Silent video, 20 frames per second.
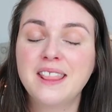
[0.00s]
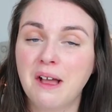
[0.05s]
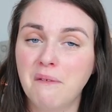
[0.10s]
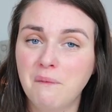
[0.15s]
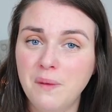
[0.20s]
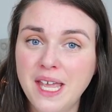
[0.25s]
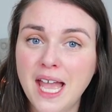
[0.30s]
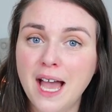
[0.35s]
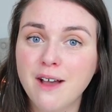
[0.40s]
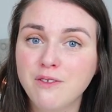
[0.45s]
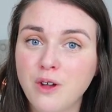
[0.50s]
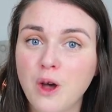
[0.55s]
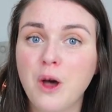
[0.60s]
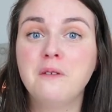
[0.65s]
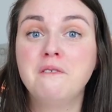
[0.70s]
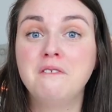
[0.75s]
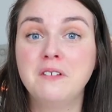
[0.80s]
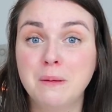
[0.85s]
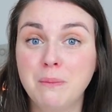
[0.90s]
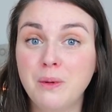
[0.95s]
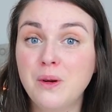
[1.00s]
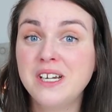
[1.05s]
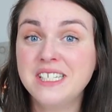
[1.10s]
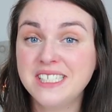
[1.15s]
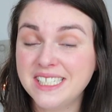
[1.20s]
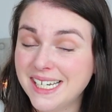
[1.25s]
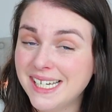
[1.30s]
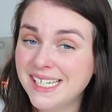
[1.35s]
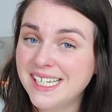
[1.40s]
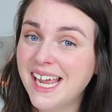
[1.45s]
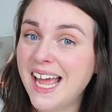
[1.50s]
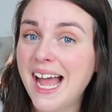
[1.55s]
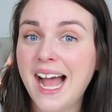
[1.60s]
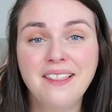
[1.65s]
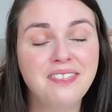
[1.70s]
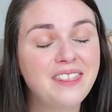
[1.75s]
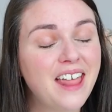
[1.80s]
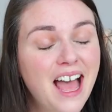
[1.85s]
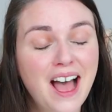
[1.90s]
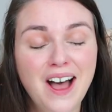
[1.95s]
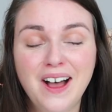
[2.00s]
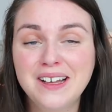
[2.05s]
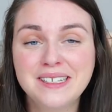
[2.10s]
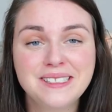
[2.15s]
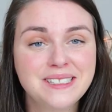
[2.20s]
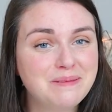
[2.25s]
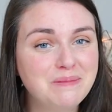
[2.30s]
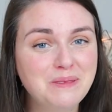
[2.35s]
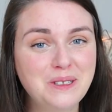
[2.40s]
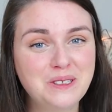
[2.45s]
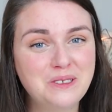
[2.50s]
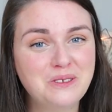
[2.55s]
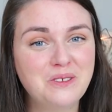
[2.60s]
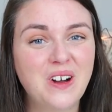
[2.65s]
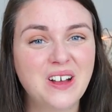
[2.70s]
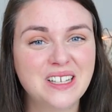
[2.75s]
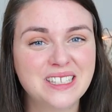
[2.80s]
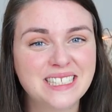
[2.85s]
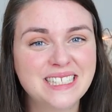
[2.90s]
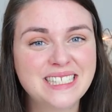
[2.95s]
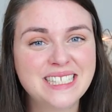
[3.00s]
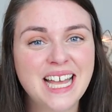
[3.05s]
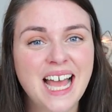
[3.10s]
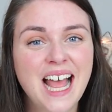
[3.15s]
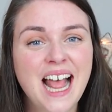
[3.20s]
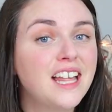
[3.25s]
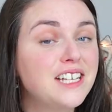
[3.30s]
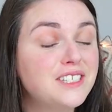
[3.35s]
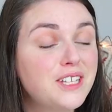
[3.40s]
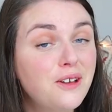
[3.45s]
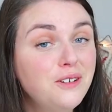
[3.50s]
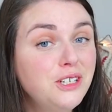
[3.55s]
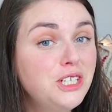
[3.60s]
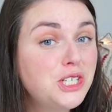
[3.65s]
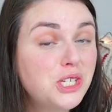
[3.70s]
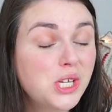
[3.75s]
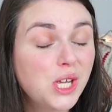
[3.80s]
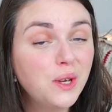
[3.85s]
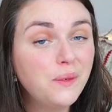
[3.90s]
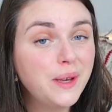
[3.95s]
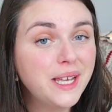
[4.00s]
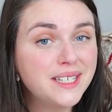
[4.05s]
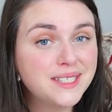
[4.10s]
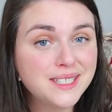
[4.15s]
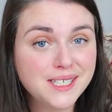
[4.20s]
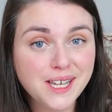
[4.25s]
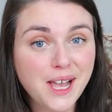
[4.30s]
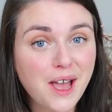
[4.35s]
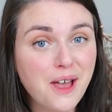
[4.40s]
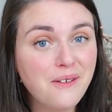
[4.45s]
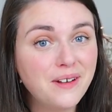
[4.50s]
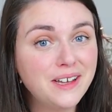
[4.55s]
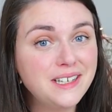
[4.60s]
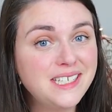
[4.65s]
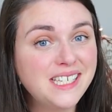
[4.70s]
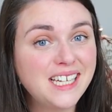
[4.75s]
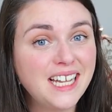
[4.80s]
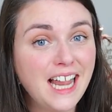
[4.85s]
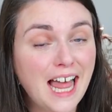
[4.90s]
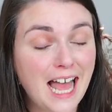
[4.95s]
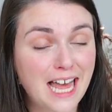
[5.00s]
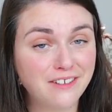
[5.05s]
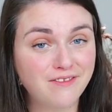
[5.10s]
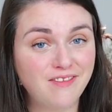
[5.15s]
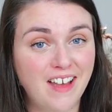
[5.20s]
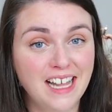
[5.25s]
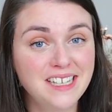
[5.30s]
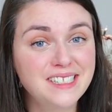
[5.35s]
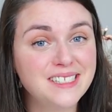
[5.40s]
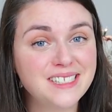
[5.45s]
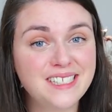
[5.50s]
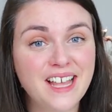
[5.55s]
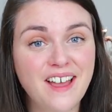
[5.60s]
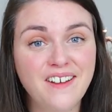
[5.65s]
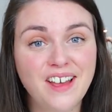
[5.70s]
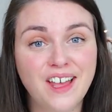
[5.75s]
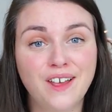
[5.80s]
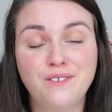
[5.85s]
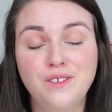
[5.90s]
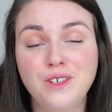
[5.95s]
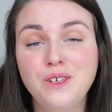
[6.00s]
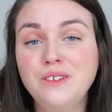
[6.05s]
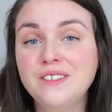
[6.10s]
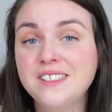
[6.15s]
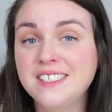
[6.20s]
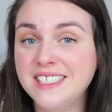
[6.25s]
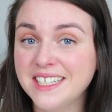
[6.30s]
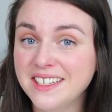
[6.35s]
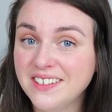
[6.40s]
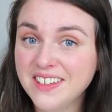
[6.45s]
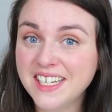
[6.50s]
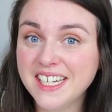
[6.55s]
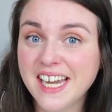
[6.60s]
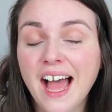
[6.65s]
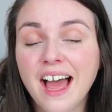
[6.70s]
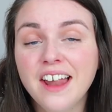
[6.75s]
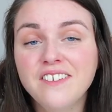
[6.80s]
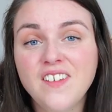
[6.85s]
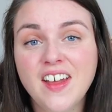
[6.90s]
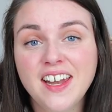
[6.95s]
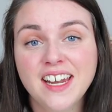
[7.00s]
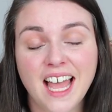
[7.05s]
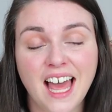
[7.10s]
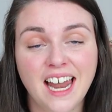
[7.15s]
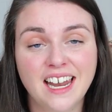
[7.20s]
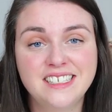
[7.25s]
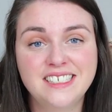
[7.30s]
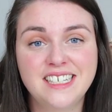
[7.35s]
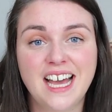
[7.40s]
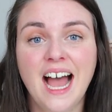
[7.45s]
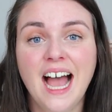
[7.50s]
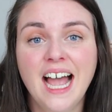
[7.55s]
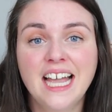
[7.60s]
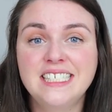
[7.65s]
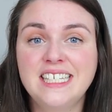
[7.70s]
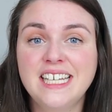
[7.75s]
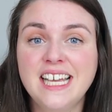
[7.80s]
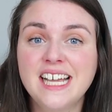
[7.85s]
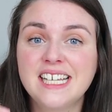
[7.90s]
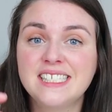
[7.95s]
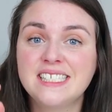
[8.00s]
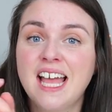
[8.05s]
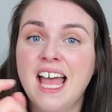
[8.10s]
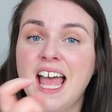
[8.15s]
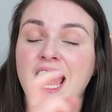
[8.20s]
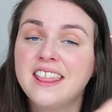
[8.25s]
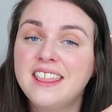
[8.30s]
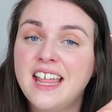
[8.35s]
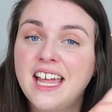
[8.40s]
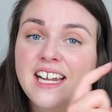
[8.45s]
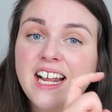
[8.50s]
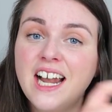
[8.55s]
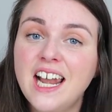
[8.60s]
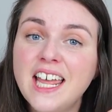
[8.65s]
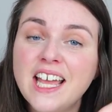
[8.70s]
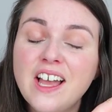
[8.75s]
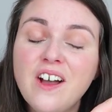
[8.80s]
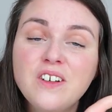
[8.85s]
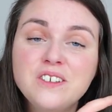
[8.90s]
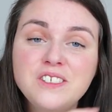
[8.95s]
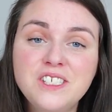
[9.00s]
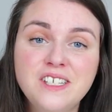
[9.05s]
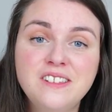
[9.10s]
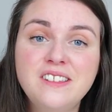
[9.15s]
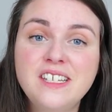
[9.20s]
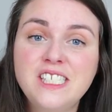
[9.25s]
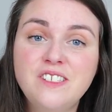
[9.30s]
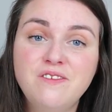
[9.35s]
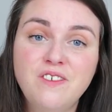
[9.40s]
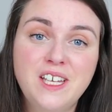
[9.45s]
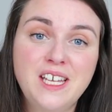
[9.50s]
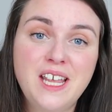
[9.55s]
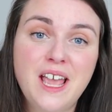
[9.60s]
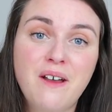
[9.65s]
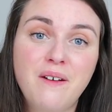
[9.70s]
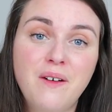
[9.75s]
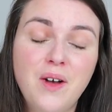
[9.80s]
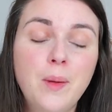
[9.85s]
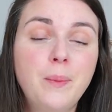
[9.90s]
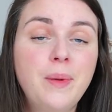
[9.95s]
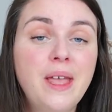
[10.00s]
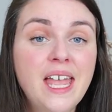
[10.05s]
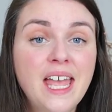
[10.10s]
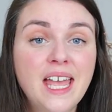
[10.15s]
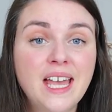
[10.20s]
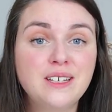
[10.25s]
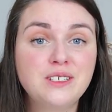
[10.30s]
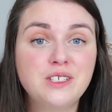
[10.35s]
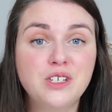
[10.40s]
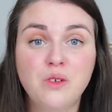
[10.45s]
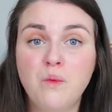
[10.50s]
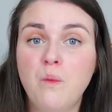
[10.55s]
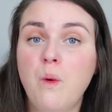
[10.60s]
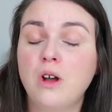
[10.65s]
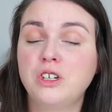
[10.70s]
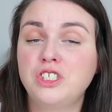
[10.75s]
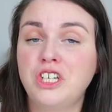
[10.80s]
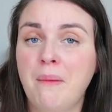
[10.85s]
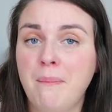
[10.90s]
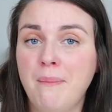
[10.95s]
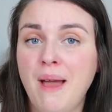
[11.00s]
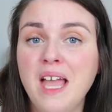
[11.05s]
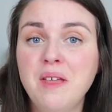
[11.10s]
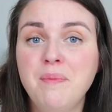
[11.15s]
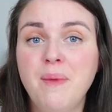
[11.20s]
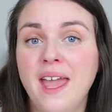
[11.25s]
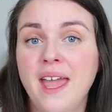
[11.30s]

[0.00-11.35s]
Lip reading: that we have got for the boys this year, and there are some good ones. There's only 2 weeks to go until Advent, so if you still need Advent calendar ideas, then click onto this video up here to watch my